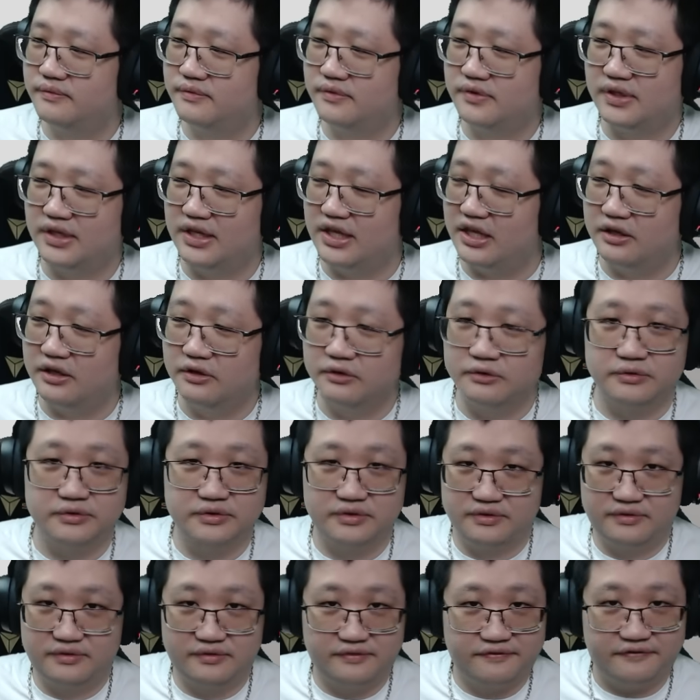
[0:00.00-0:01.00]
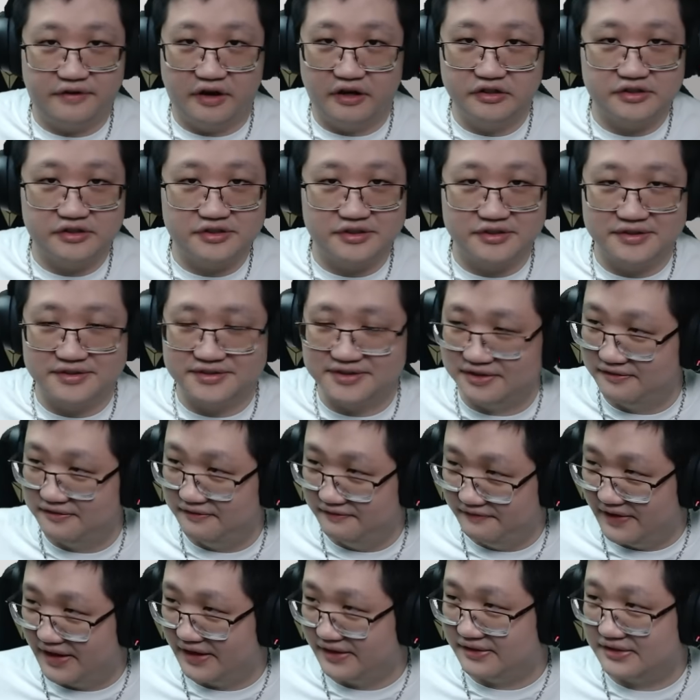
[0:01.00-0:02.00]
guild functions and
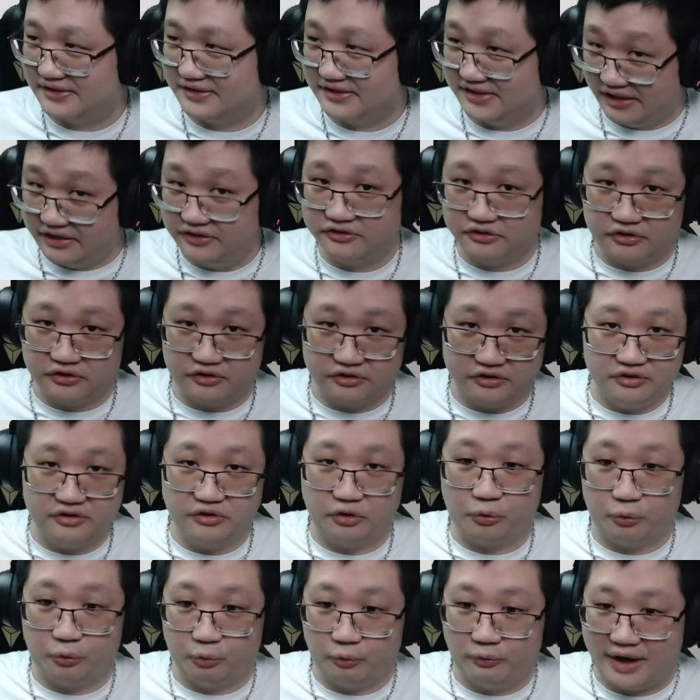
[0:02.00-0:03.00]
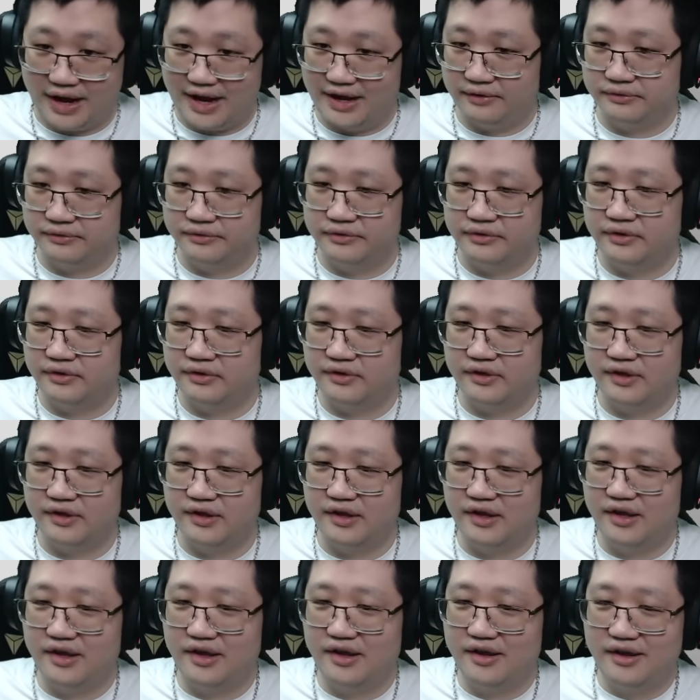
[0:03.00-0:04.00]
events centered around
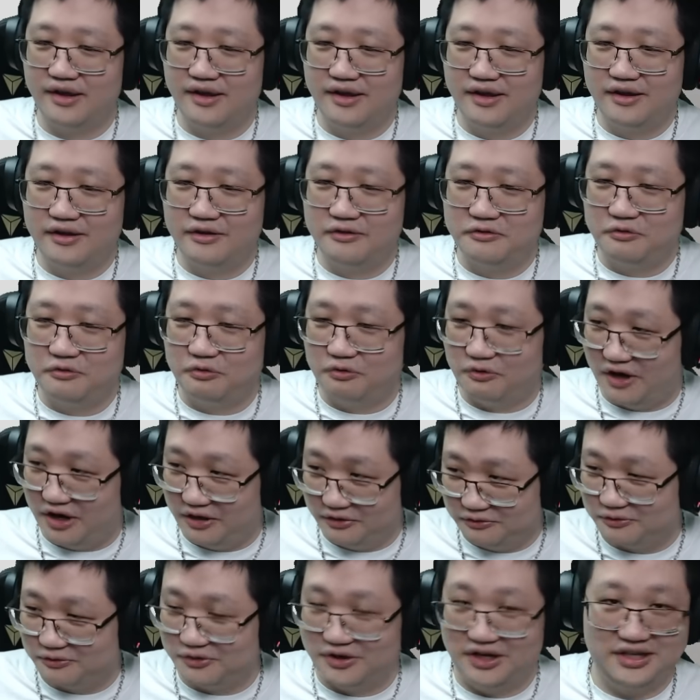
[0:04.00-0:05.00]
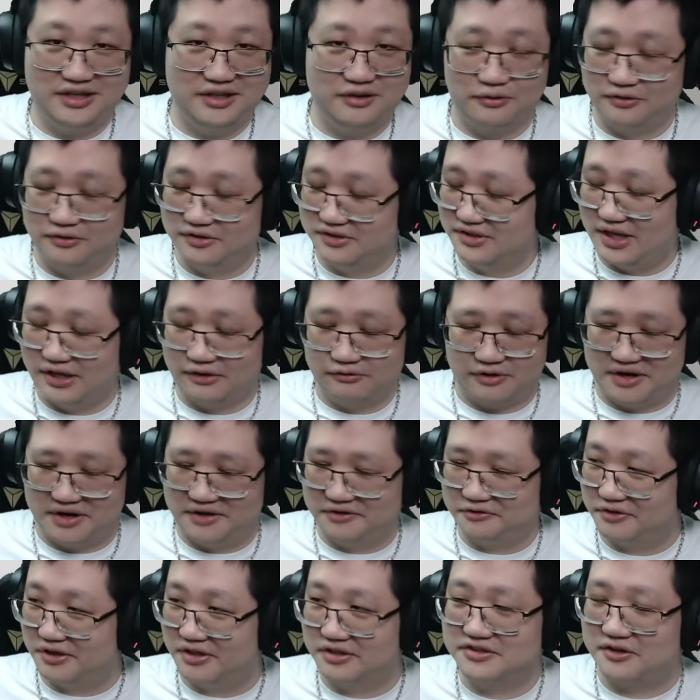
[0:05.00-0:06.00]
Crown Crate, or not Crown
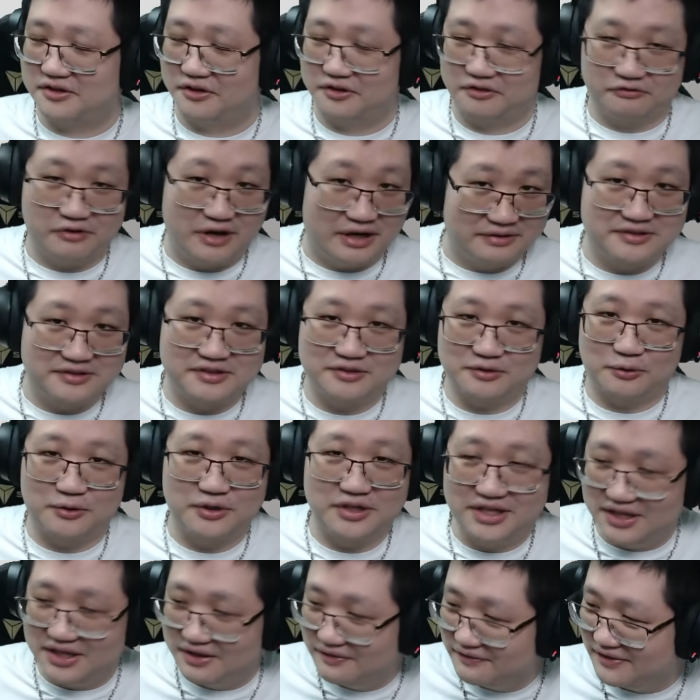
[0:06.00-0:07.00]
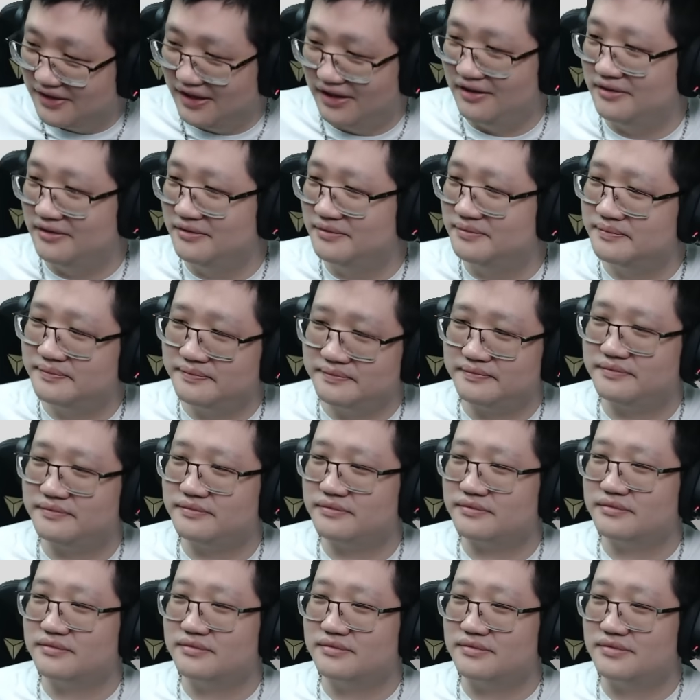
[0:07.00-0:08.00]
Crate, sorry, Crown Store gifting.
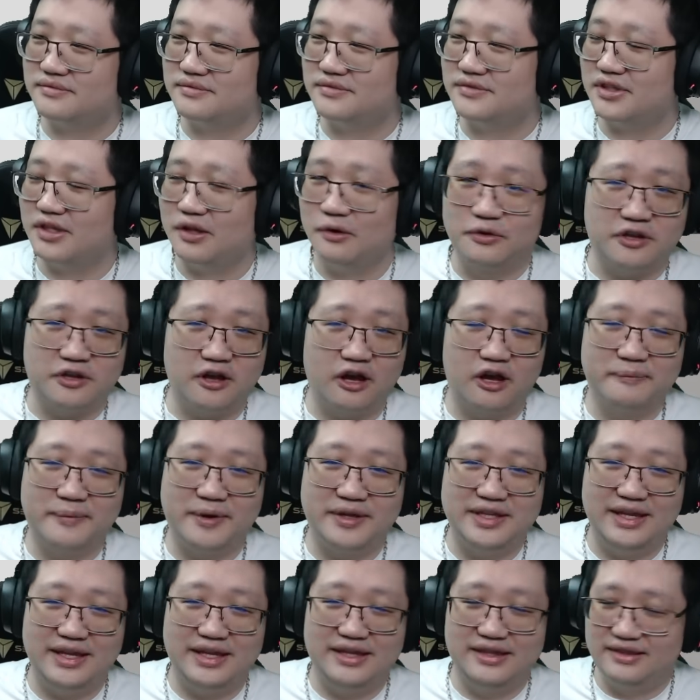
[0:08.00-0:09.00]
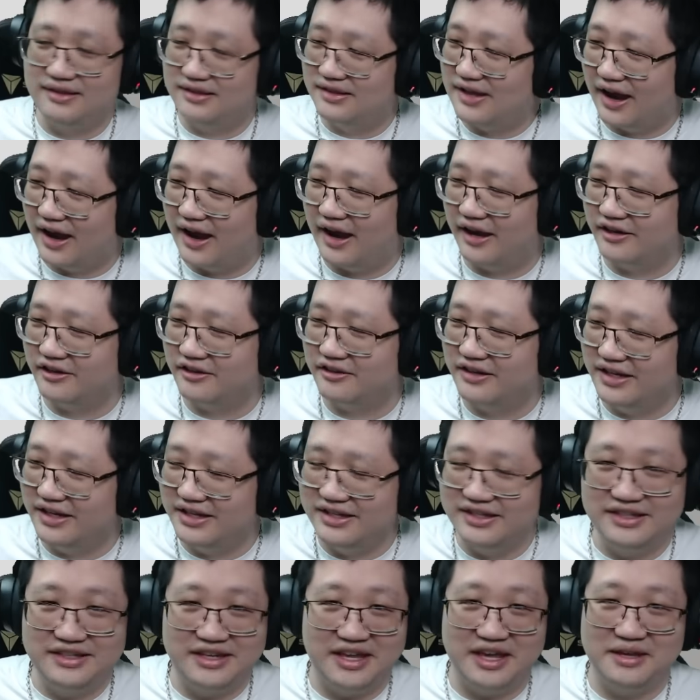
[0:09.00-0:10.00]
We're talking about entire
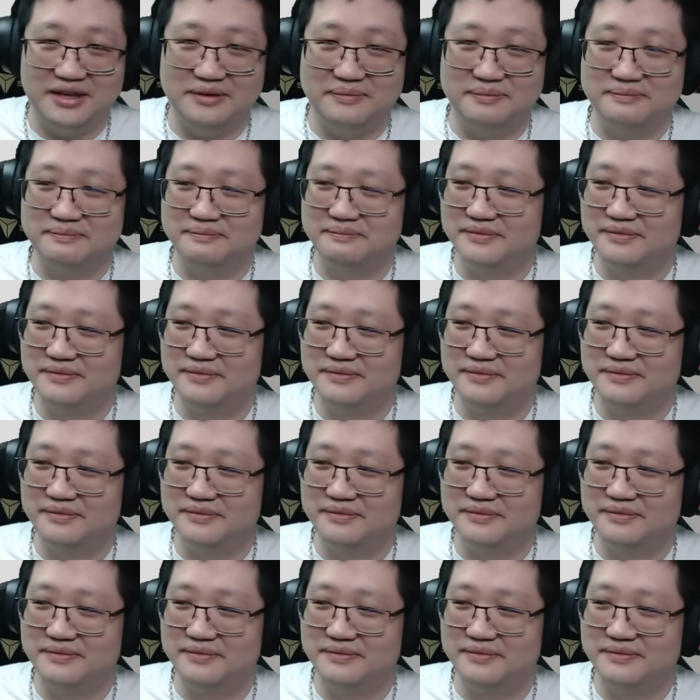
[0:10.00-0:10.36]
in game